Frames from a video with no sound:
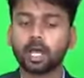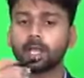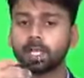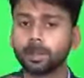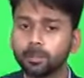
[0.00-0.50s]

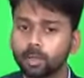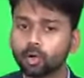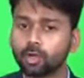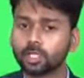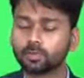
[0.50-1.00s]
an
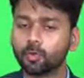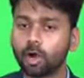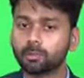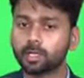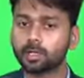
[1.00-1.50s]
embryo is
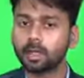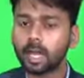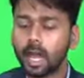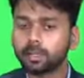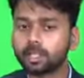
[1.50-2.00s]
formed,
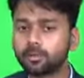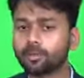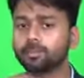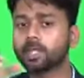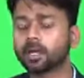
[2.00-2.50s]
and then
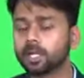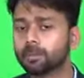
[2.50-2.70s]
from that